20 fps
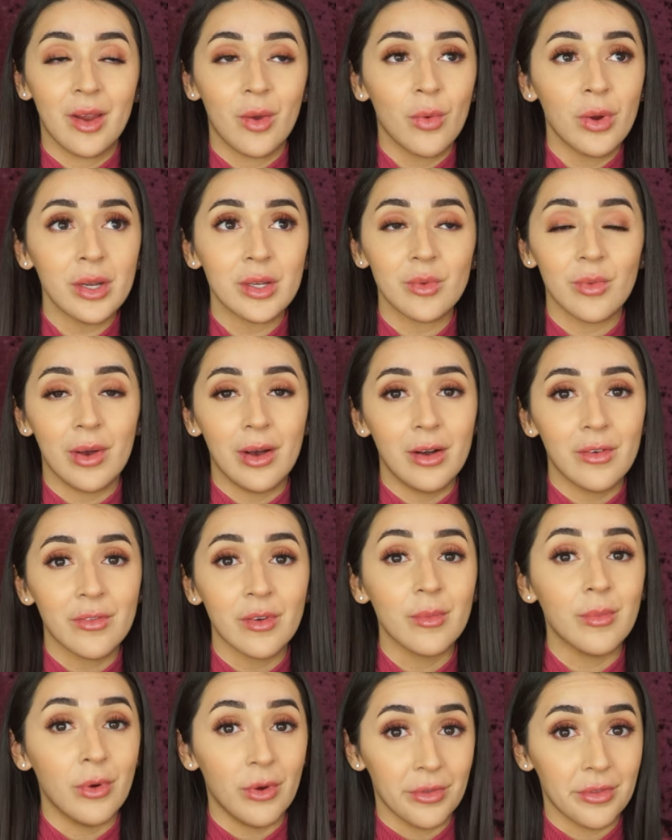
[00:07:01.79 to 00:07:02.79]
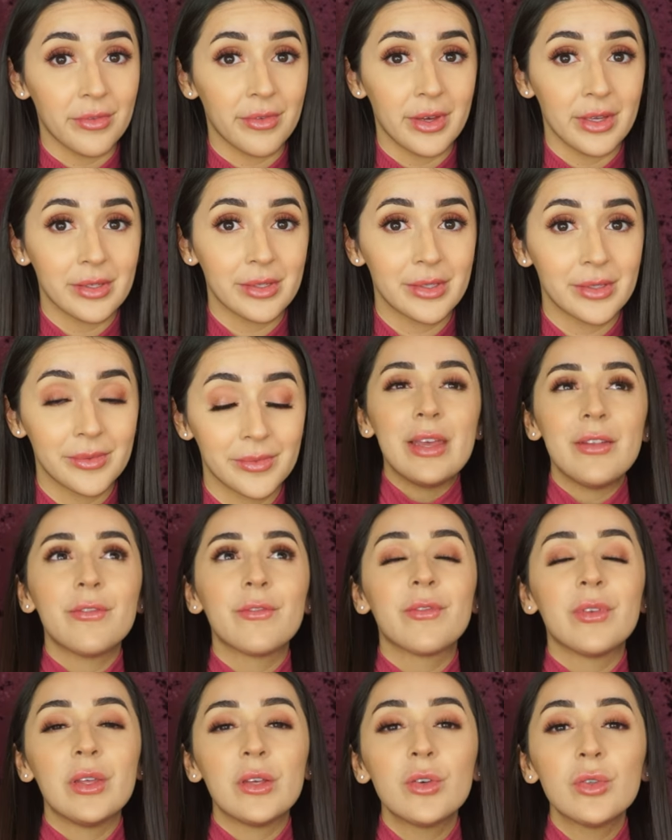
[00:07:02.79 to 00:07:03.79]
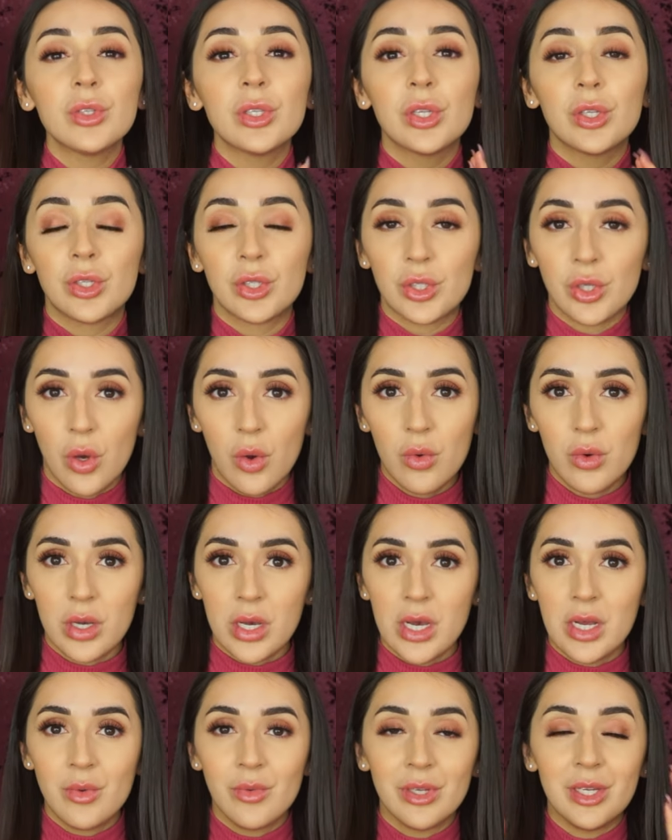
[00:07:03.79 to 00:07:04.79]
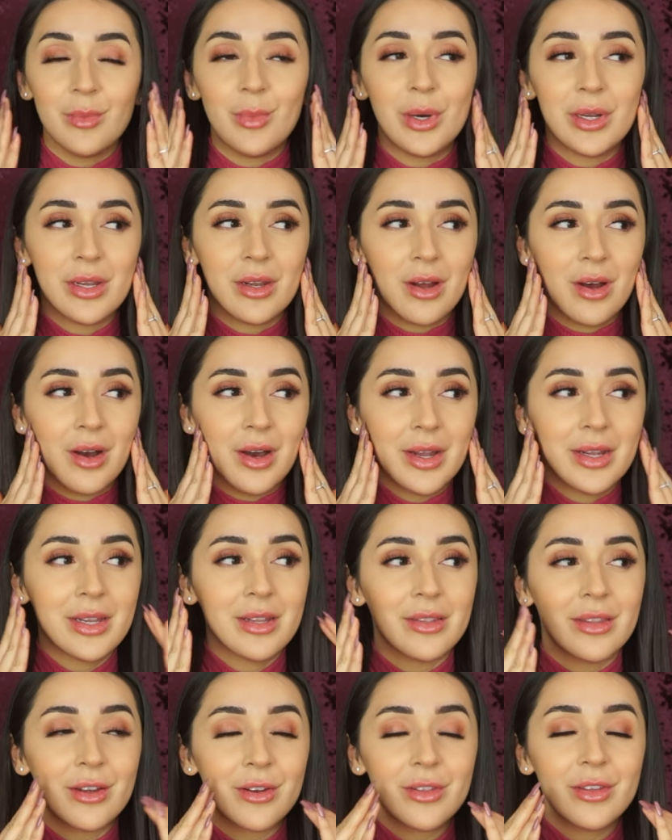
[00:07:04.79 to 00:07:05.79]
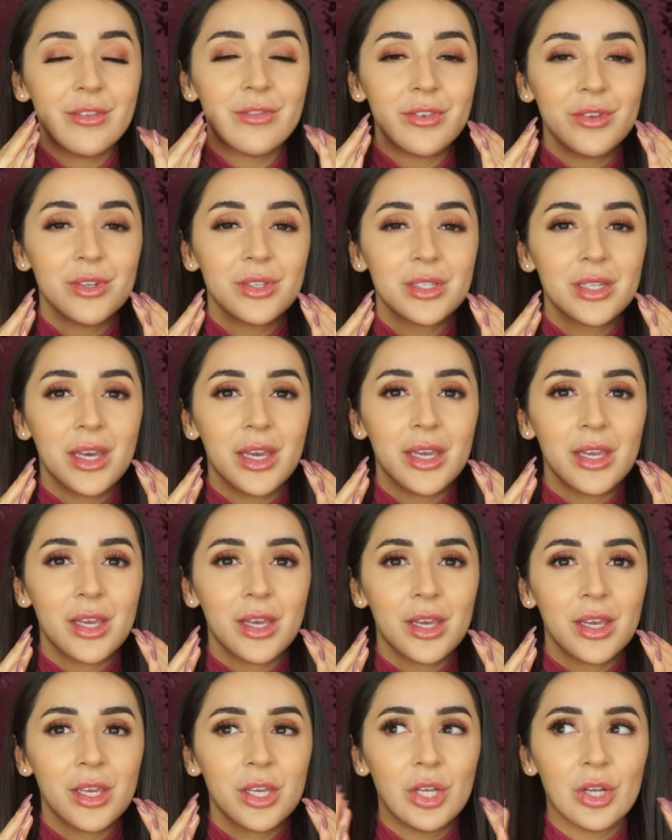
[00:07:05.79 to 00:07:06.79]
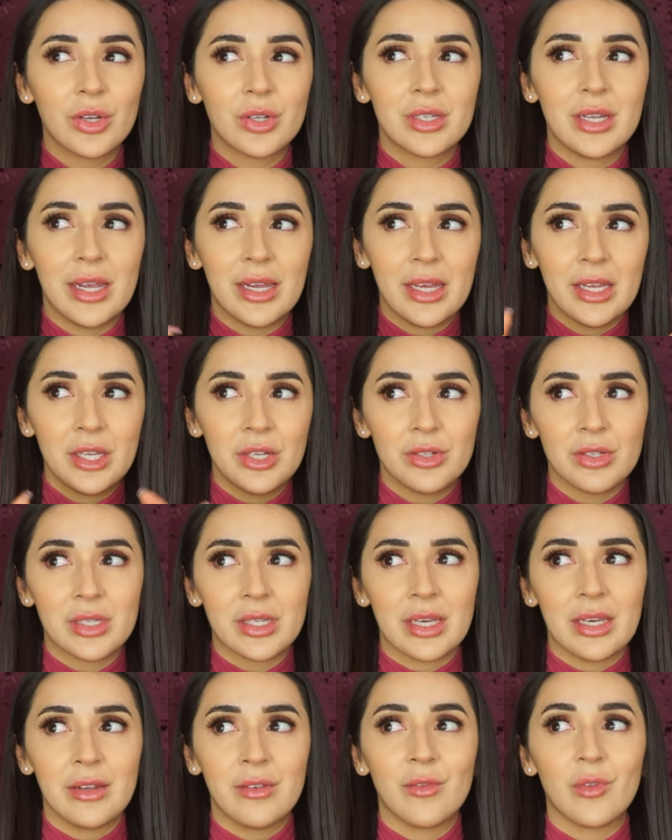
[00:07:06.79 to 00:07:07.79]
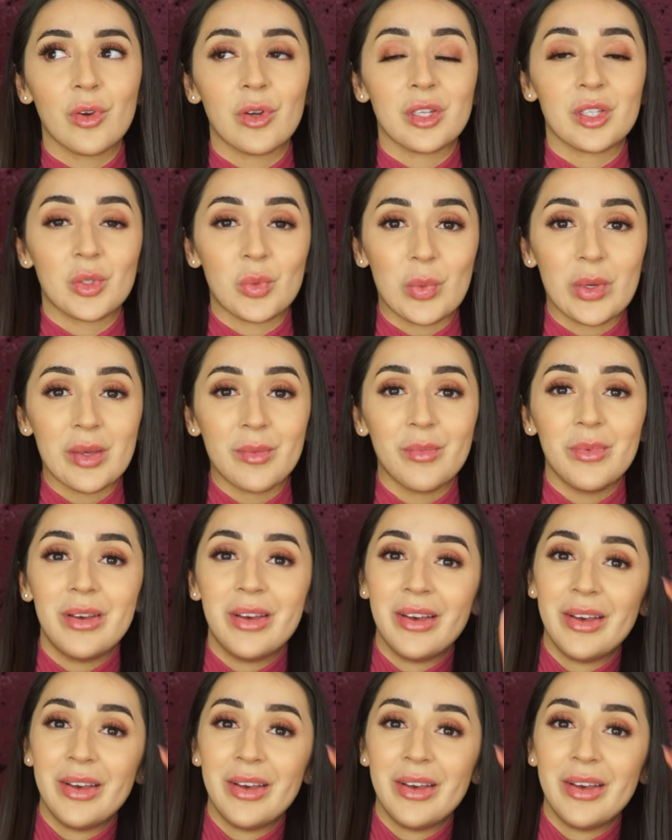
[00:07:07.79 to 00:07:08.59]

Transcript: it worked well for both of us. It feels so good when you put it on. It literally feels like you're taking your skin for a swim.